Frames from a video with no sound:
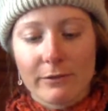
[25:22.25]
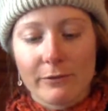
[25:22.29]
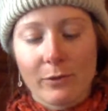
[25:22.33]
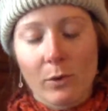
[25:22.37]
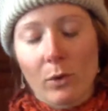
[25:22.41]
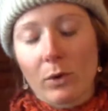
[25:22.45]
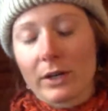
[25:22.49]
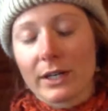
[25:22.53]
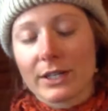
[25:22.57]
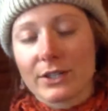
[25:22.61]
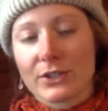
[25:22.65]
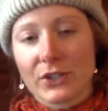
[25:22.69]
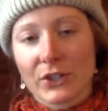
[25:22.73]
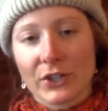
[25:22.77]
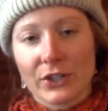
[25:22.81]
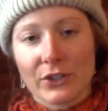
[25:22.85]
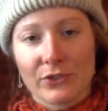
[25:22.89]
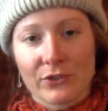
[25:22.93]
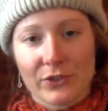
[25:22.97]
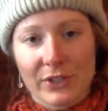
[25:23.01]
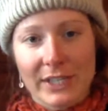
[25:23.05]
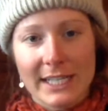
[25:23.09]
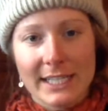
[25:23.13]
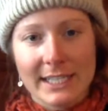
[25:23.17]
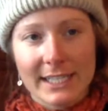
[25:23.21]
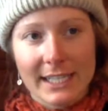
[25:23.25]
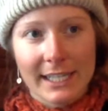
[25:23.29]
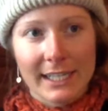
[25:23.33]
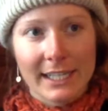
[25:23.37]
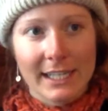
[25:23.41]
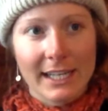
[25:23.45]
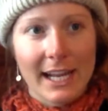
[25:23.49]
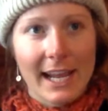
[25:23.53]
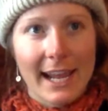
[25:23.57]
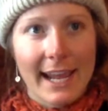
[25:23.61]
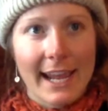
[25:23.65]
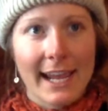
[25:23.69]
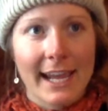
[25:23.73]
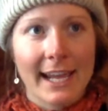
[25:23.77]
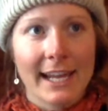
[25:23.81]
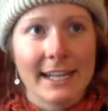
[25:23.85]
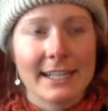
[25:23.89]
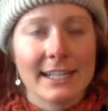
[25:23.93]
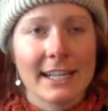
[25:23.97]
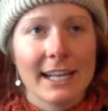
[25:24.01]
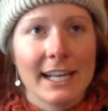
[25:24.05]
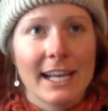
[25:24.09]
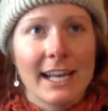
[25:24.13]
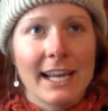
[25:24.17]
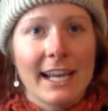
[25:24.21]
for a certain reason,
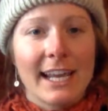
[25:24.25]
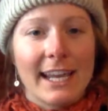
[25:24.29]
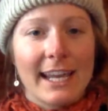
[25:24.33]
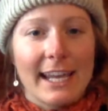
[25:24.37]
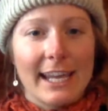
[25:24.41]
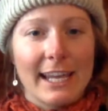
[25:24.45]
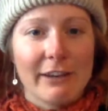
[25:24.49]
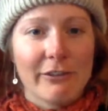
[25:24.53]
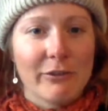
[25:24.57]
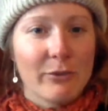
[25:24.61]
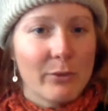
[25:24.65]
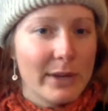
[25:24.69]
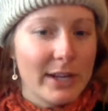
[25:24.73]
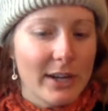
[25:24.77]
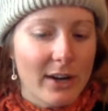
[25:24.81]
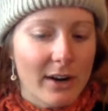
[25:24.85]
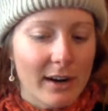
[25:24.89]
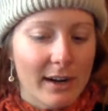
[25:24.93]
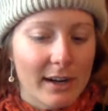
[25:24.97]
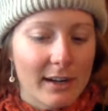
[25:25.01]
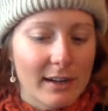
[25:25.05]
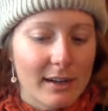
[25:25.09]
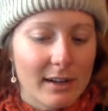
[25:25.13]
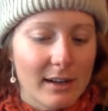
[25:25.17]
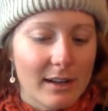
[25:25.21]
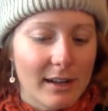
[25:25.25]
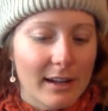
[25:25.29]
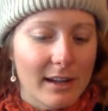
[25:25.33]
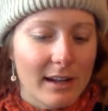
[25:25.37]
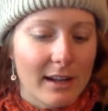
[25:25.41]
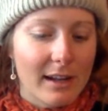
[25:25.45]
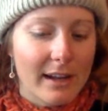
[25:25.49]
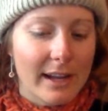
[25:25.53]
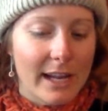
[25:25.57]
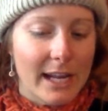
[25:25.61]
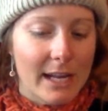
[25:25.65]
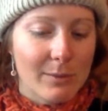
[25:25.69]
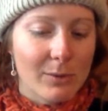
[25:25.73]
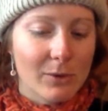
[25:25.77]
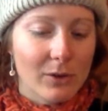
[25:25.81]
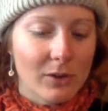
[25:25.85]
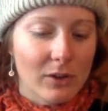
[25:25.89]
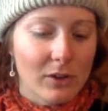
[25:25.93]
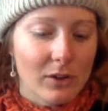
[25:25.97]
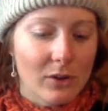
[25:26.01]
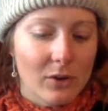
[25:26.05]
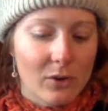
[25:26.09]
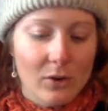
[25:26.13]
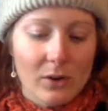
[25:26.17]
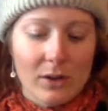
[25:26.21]
and if we aren't
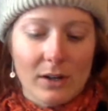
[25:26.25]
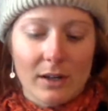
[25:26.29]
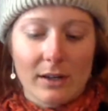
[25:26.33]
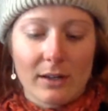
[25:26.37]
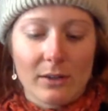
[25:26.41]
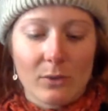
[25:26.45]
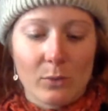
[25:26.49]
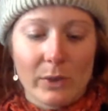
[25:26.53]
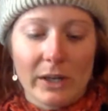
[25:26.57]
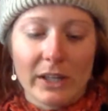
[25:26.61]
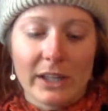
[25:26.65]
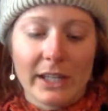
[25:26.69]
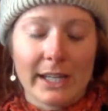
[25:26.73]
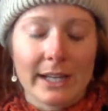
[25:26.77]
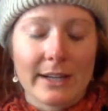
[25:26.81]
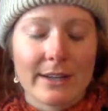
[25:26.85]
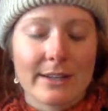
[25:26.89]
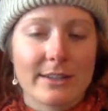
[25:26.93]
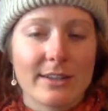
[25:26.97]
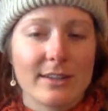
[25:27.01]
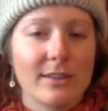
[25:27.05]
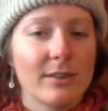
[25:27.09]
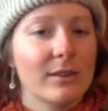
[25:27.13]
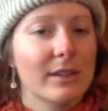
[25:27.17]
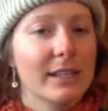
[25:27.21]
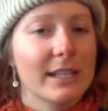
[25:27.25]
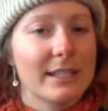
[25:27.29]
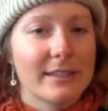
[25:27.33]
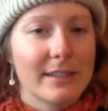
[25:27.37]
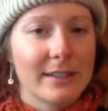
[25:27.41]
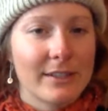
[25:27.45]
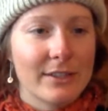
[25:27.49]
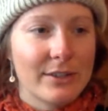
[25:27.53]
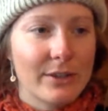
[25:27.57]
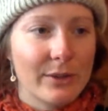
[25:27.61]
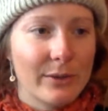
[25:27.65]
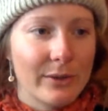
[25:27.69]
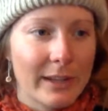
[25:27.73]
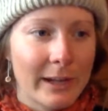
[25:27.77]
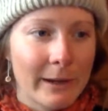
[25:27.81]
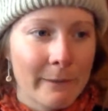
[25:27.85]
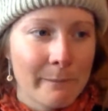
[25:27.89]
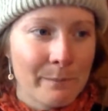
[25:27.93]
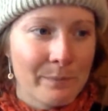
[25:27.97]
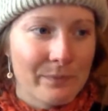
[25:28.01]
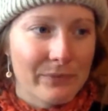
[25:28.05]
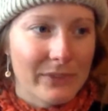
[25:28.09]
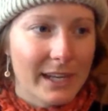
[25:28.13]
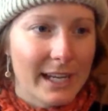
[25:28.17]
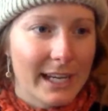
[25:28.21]
able or willing to listen to
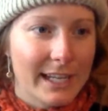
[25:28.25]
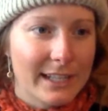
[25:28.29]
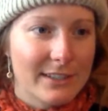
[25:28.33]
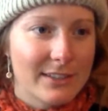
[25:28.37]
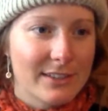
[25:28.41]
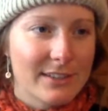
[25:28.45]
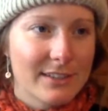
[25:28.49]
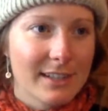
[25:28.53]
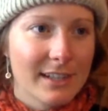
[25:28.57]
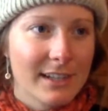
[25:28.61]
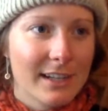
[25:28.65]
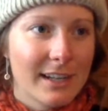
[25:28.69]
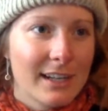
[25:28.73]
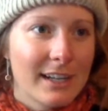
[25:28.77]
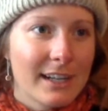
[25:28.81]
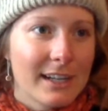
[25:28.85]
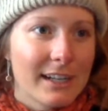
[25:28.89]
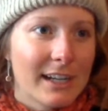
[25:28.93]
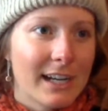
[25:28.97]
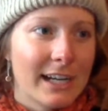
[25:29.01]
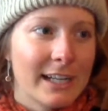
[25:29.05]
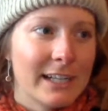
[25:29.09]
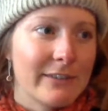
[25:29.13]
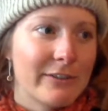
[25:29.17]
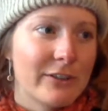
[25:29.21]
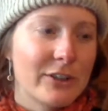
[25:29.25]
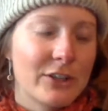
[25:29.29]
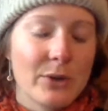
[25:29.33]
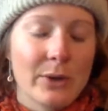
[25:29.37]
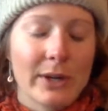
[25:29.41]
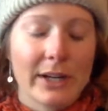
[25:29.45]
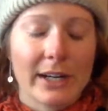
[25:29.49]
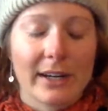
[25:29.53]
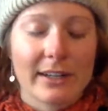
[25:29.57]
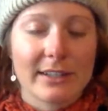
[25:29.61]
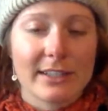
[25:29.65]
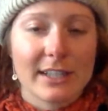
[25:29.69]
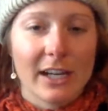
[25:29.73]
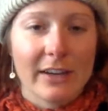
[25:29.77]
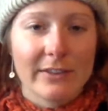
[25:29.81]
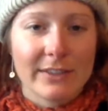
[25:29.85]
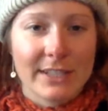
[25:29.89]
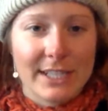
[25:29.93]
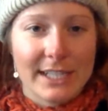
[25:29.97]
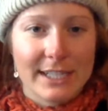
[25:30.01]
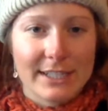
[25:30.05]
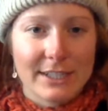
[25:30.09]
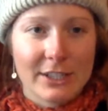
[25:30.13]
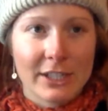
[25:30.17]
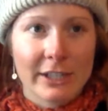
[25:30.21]
them, it's kind of doing
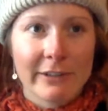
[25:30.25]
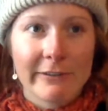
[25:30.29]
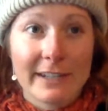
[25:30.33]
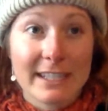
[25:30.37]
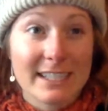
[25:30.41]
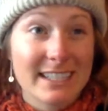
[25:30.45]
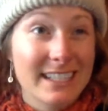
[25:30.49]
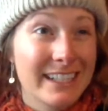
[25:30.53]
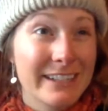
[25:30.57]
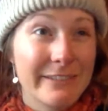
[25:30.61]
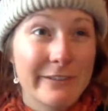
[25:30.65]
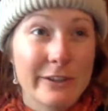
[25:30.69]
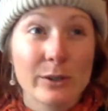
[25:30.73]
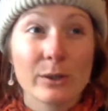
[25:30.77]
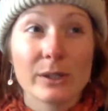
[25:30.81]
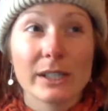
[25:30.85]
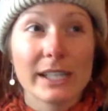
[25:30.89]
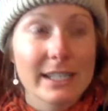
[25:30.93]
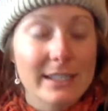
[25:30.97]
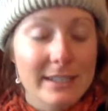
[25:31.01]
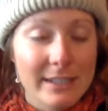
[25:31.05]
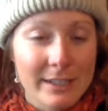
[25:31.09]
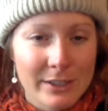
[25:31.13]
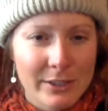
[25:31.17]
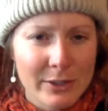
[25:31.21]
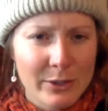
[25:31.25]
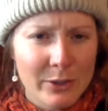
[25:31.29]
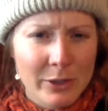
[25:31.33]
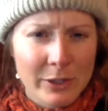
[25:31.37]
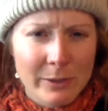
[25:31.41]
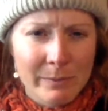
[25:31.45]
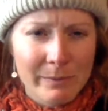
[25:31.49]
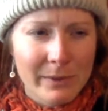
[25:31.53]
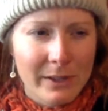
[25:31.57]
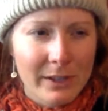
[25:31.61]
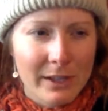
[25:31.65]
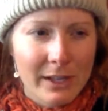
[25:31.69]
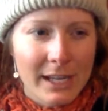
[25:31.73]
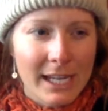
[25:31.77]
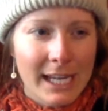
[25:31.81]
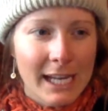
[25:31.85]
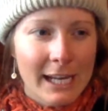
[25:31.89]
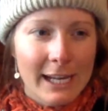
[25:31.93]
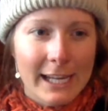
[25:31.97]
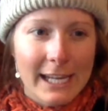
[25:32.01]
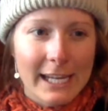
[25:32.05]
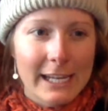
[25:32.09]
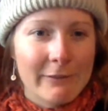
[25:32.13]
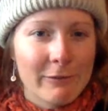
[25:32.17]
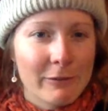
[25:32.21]
ourselves a disservice. And if you listen to them
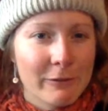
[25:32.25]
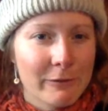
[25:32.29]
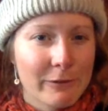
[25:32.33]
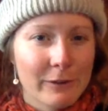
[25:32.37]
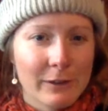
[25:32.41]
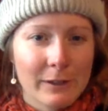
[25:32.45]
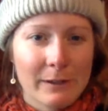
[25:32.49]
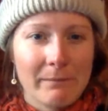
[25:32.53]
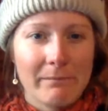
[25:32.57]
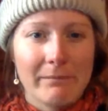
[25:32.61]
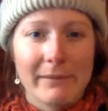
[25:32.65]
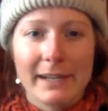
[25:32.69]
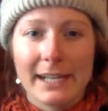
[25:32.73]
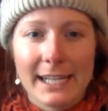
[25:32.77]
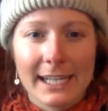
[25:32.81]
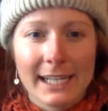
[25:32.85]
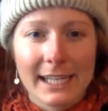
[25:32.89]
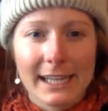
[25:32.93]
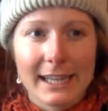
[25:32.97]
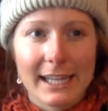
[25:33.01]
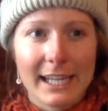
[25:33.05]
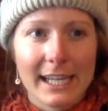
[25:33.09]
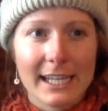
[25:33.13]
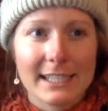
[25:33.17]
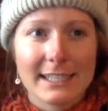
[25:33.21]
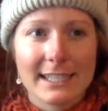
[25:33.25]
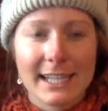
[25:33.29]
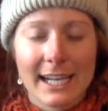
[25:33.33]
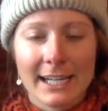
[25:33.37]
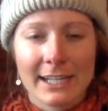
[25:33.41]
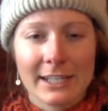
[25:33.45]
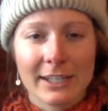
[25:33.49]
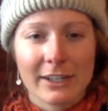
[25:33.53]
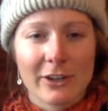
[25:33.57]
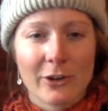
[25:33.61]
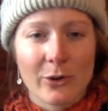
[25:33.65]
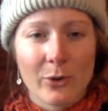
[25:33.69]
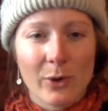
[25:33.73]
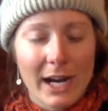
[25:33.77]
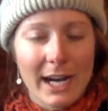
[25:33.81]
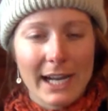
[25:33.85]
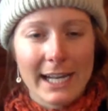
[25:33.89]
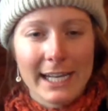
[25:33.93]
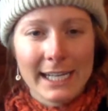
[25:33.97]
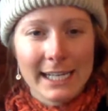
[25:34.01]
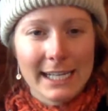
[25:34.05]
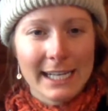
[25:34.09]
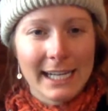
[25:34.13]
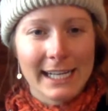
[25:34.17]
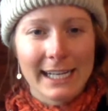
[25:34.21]
even for a minute, they tend to
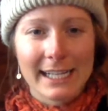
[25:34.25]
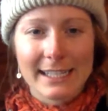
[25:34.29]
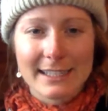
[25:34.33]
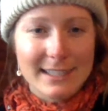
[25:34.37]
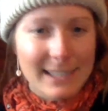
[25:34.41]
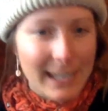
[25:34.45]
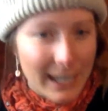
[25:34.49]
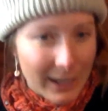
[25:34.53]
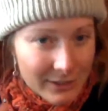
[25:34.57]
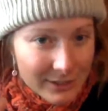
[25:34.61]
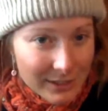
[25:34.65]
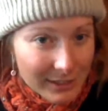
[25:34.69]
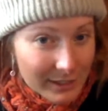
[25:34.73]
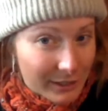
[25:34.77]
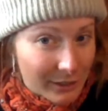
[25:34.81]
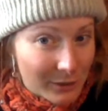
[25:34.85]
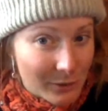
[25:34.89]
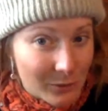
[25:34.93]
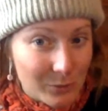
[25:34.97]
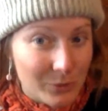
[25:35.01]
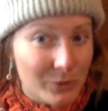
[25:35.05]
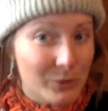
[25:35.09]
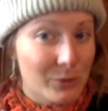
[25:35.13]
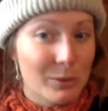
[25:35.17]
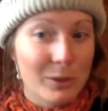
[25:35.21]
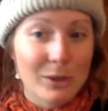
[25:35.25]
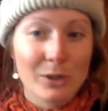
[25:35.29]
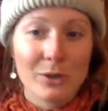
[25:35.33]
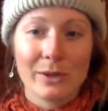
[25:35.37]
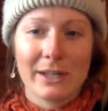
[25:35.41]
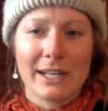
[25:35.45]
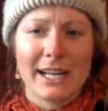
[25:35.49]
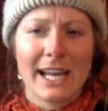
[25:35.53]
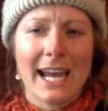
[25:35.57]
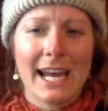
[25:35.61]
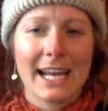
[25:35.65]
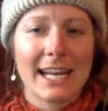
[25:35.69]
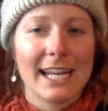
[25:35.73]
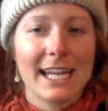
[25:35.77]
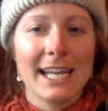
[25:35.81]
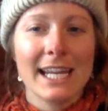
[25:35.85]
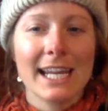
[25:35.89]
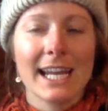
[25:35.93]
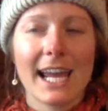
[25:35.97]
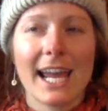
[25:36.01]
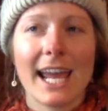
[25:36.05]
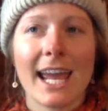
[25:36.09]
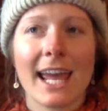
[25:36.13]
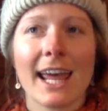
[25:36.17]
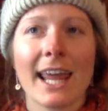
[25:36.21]
quiet, and it sounds a little woo woo and
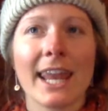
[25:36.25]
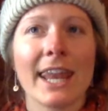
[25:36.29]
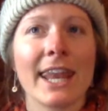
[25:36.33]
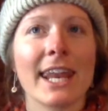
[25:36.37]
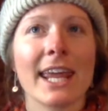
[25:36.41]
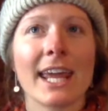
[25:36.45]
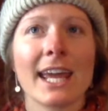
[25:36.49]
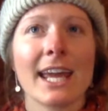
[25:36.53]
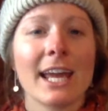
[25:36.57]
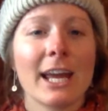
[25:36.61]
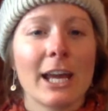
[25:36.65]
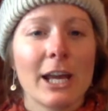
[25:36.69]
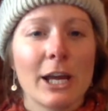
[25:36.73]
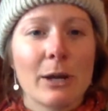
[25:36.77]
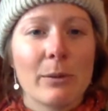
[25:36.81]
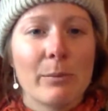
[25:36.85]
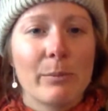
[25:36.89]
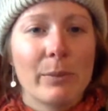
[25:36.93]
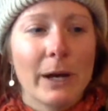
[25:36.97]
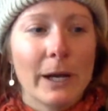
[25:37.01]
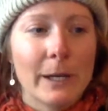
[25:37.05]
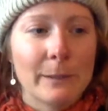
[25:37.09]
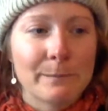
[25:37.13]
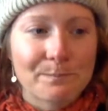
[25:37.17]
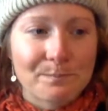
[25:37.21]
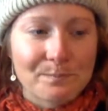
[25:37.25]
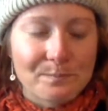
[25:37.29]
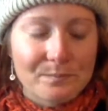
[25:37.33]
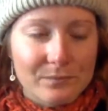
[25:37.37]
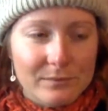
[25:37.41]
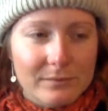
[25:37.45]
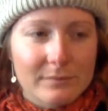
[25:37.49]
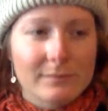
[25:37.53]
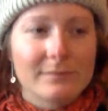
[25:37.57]
heady, and but